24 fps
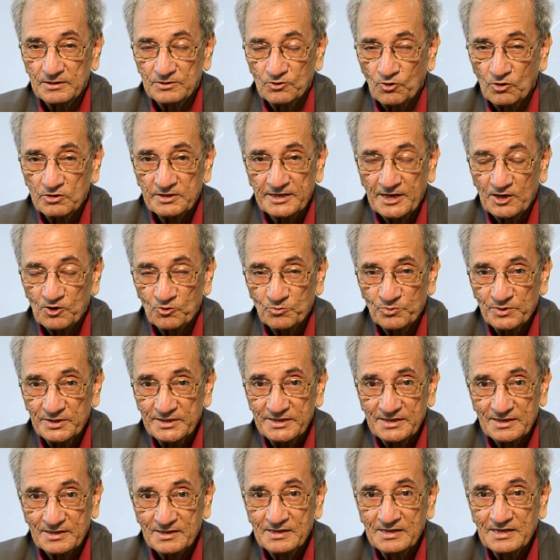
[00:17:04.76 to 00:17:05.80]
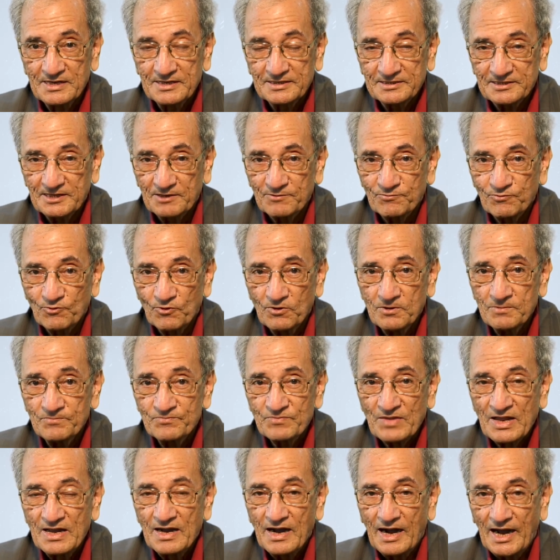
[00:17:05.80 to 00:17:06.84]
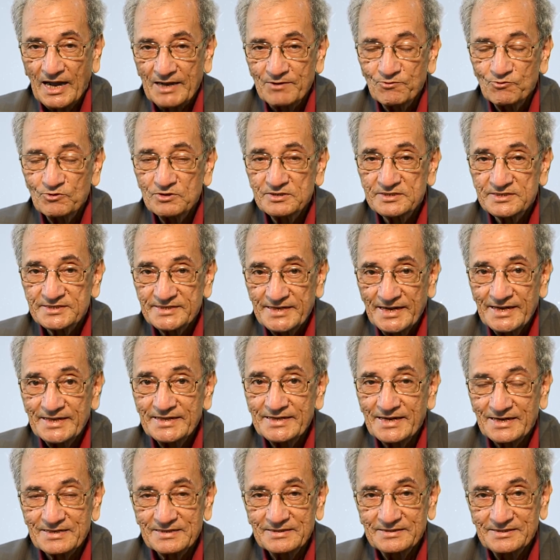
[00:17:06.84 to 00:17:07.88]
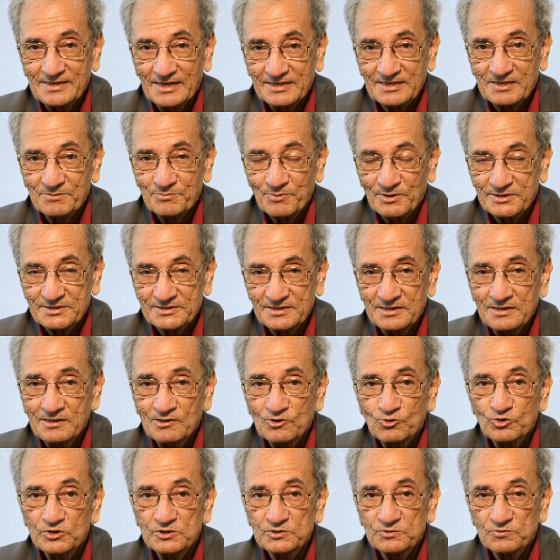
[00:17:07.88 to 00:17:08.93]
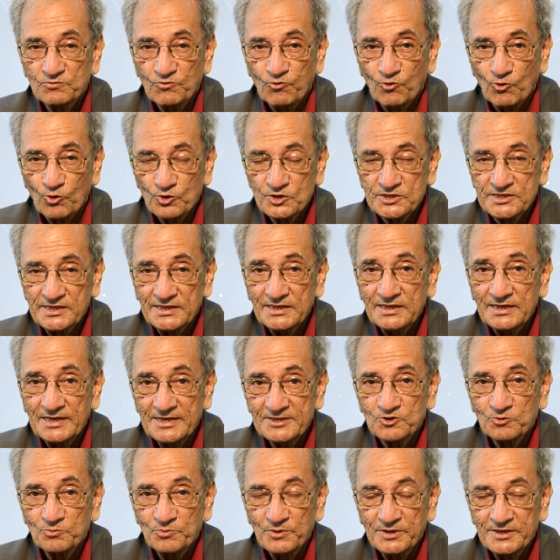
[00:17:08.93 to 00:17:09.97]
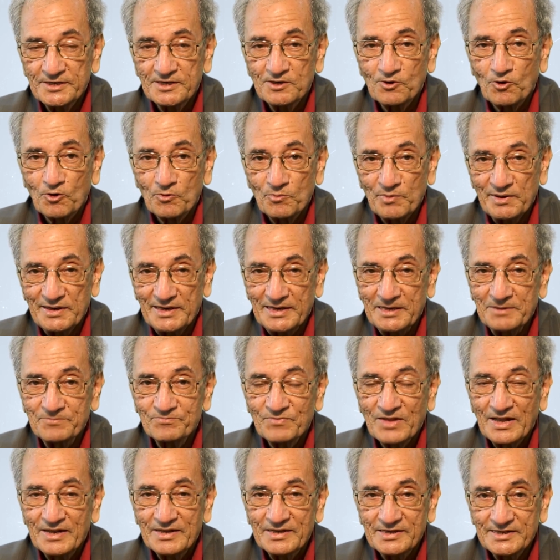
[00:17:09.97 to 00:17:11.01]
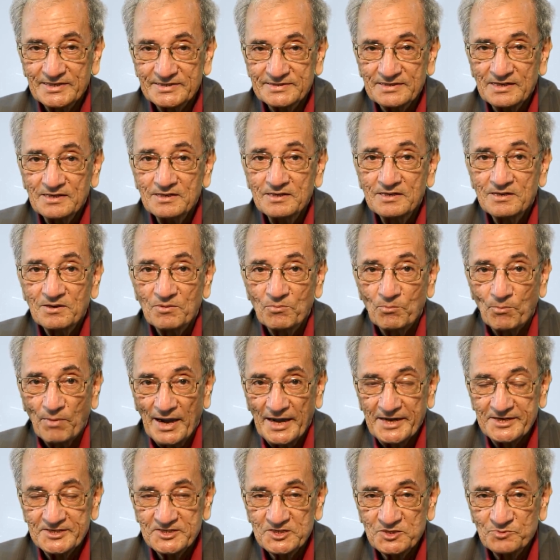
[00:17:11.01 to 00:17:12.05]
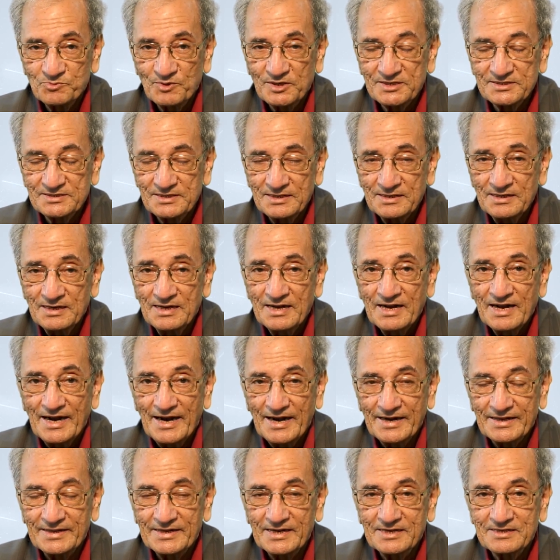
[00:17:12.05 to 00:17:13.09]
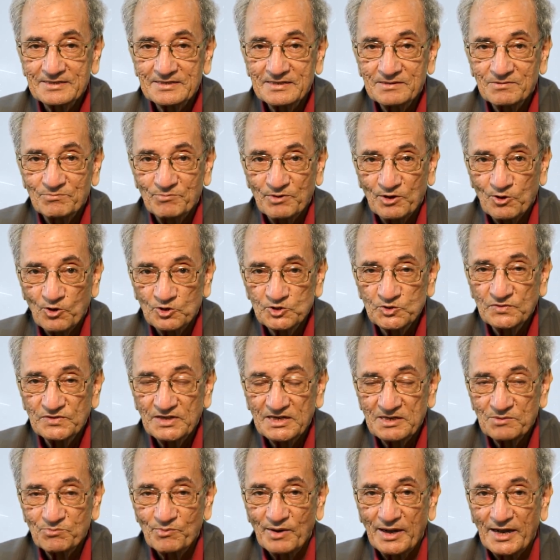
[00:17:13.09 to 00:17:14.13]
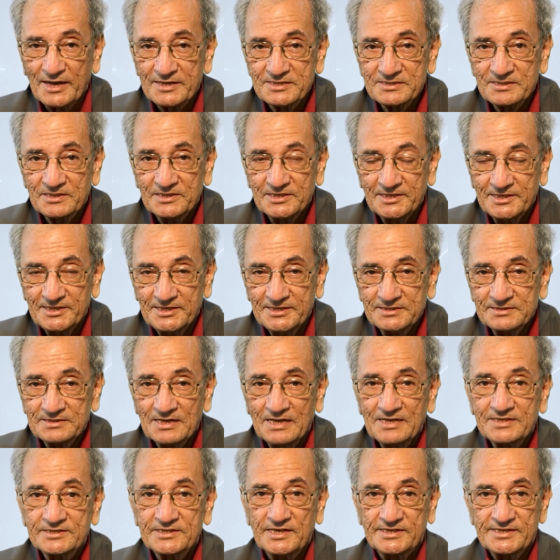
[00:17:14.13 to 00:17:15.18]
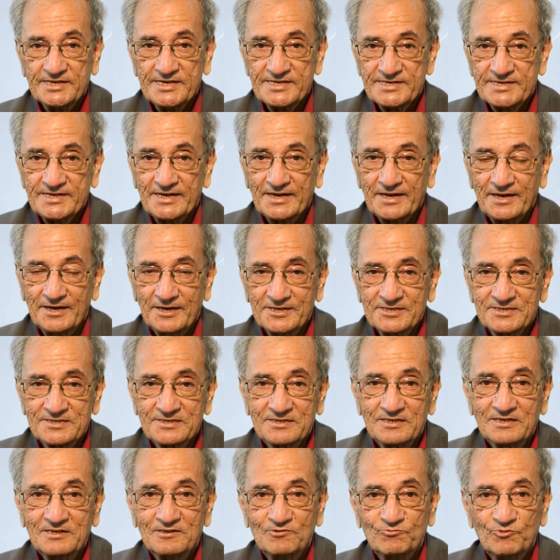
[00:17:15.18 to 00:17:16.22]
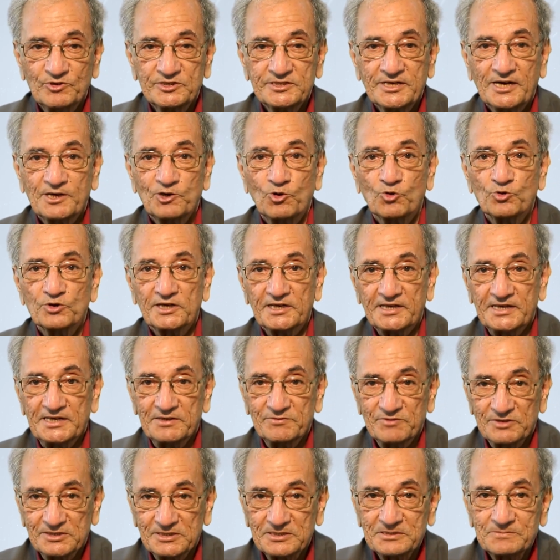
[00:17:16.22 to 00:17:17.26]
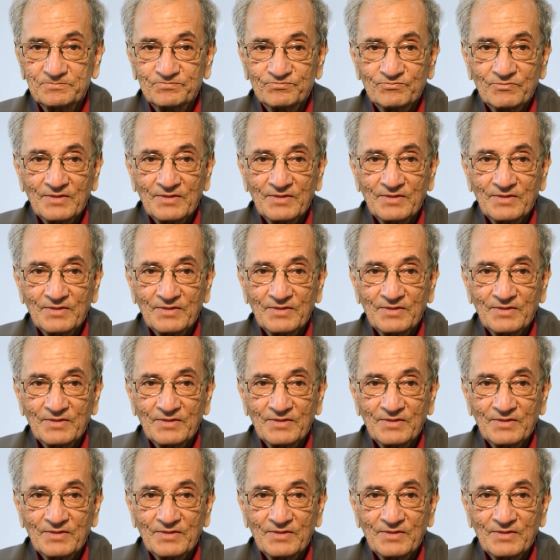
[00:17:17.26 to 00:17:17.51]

not that opinion, therefore I would say that the other person who is forcing his opinion on me is a biased person, and that because of that bias he is suggesting a list which I don't agree with.